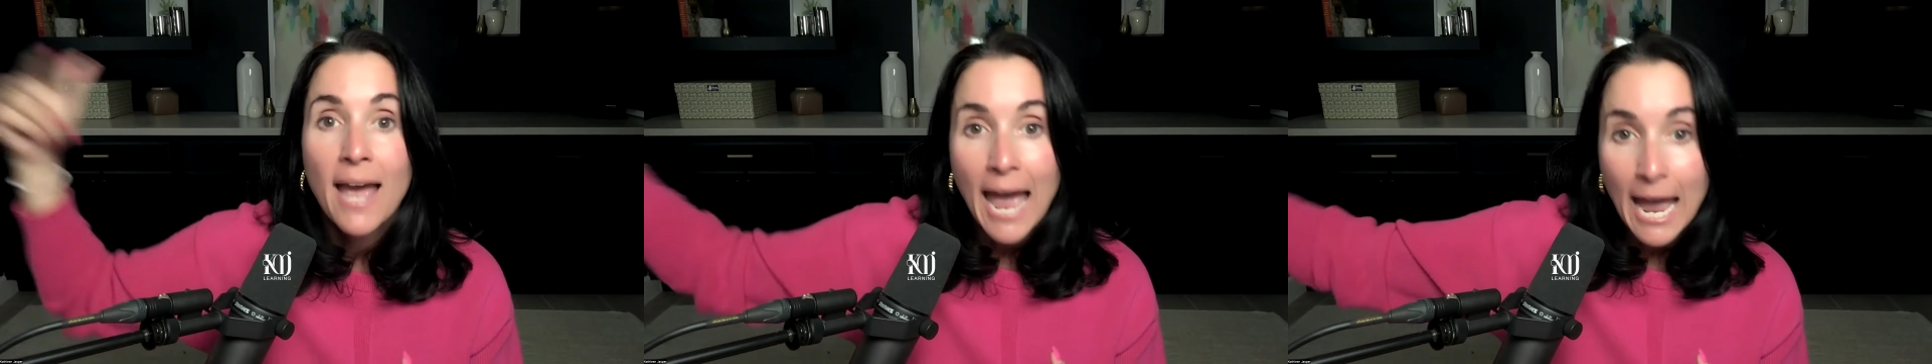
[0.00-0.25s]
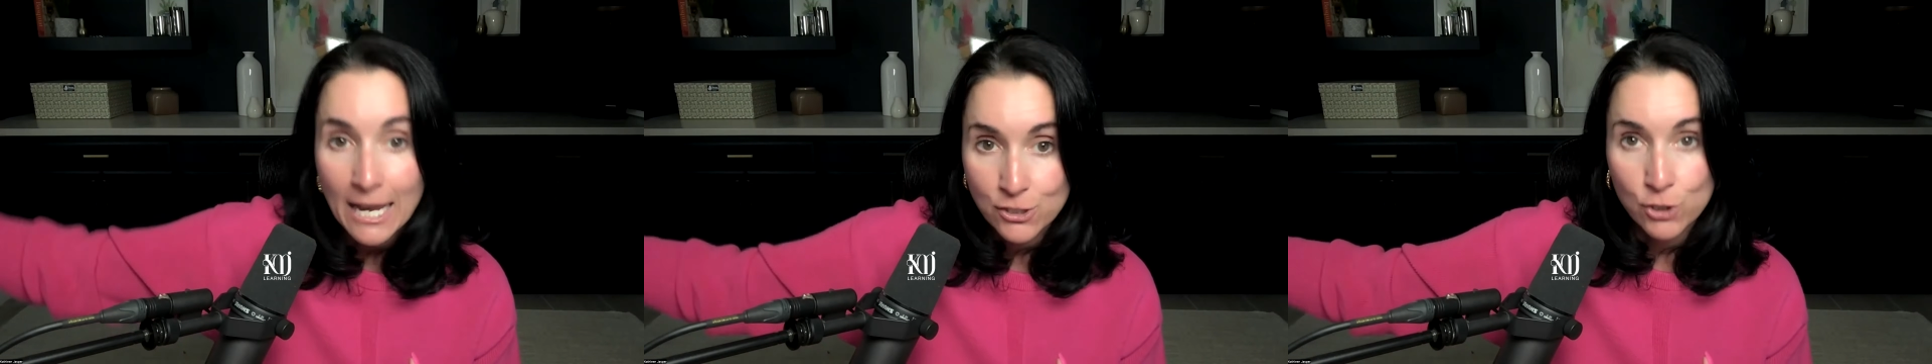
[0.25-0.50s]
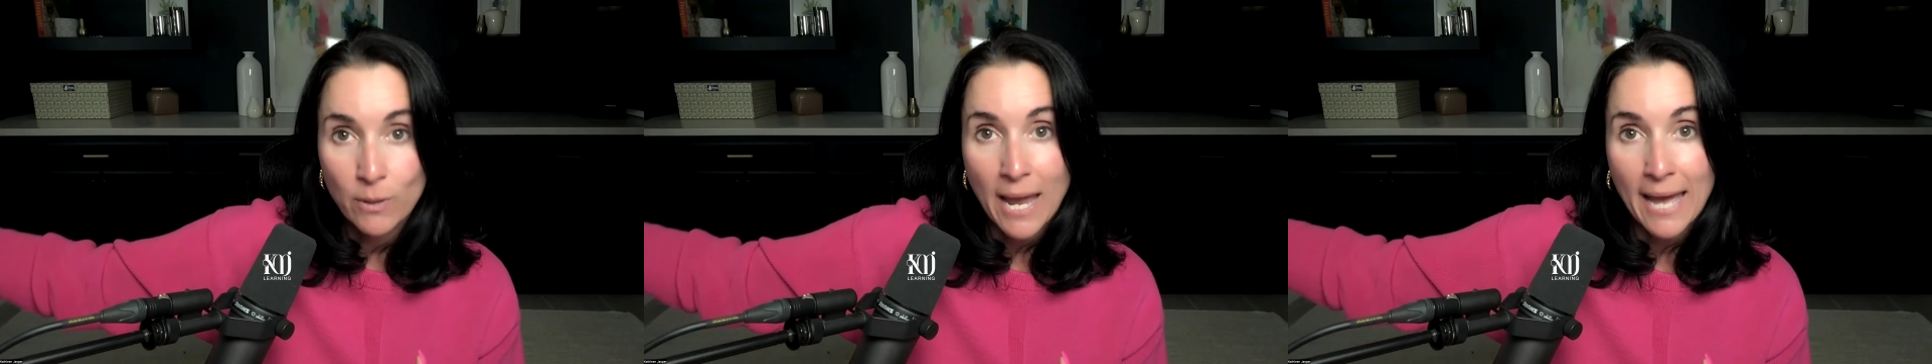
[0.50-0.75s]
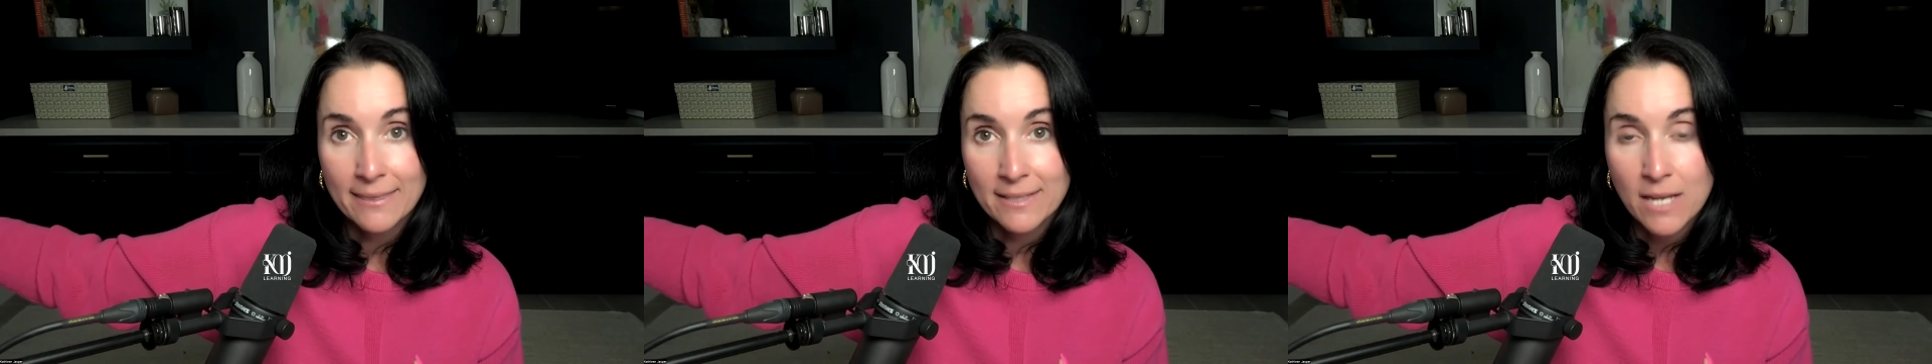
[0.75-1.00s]
had you
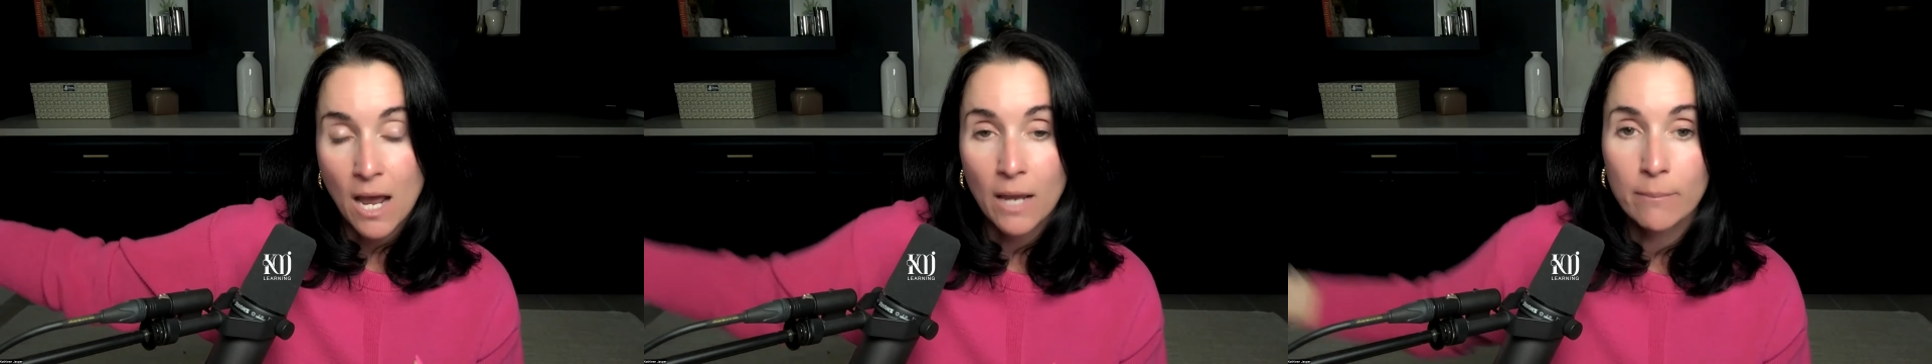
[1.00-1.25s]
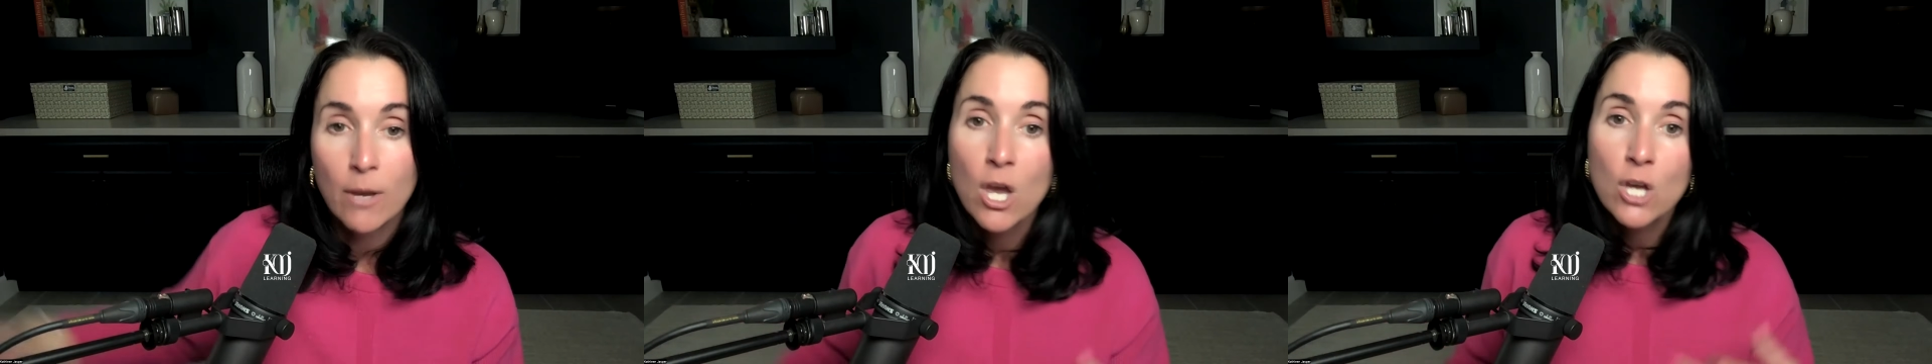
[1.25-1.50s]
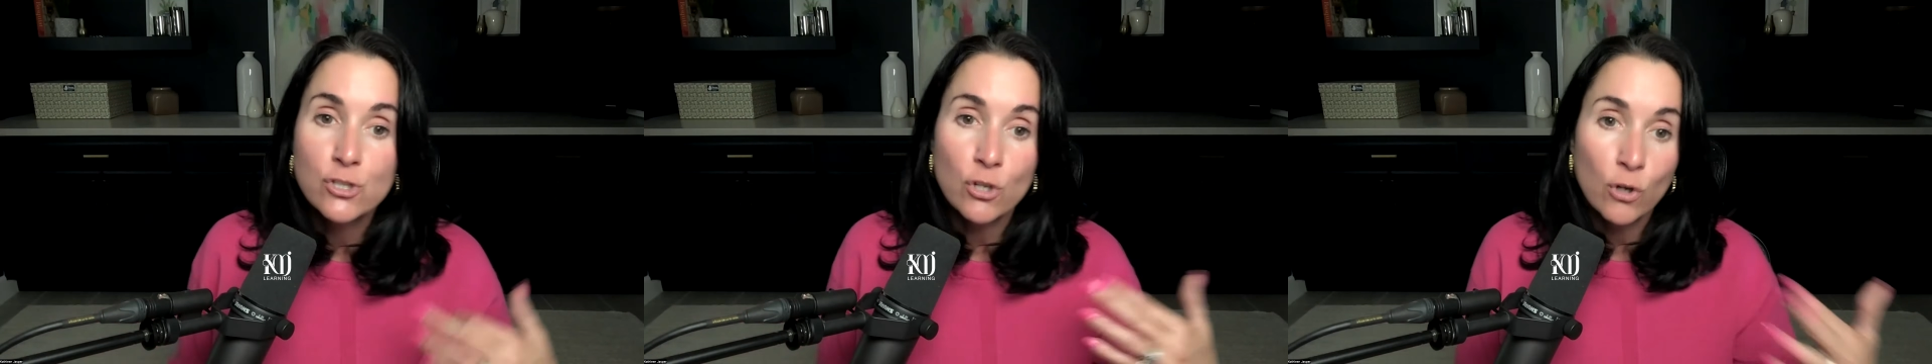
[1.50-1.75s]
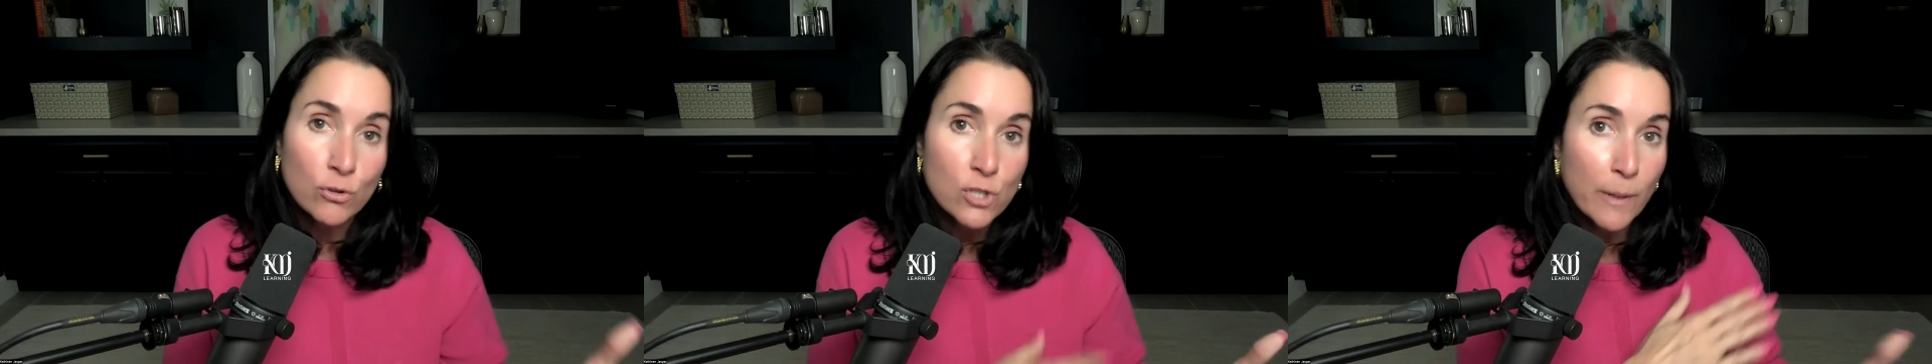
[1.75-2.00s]
had the time. So
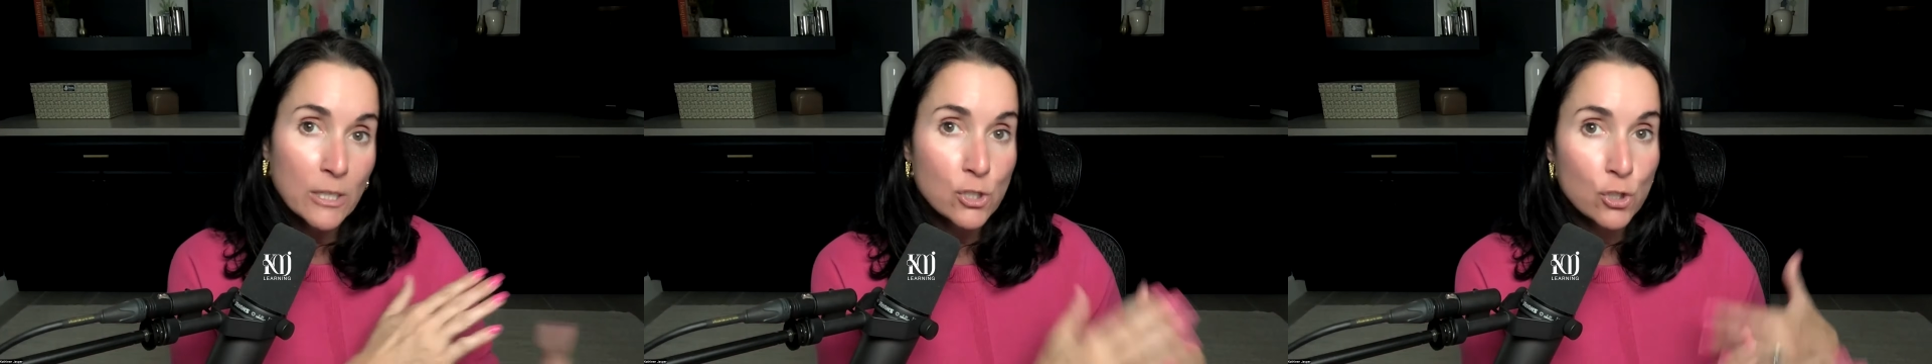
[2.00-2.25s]
don't spend